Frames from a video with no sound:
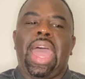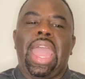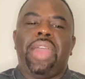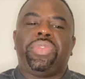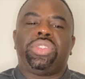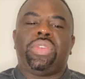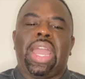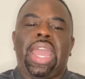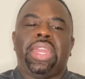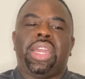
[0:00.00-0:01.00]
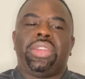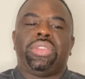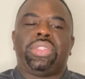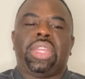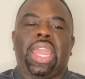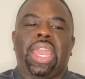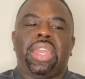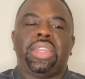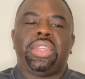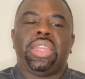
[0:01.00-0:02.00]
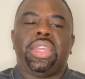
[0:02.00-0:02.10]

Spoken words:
have to try and understand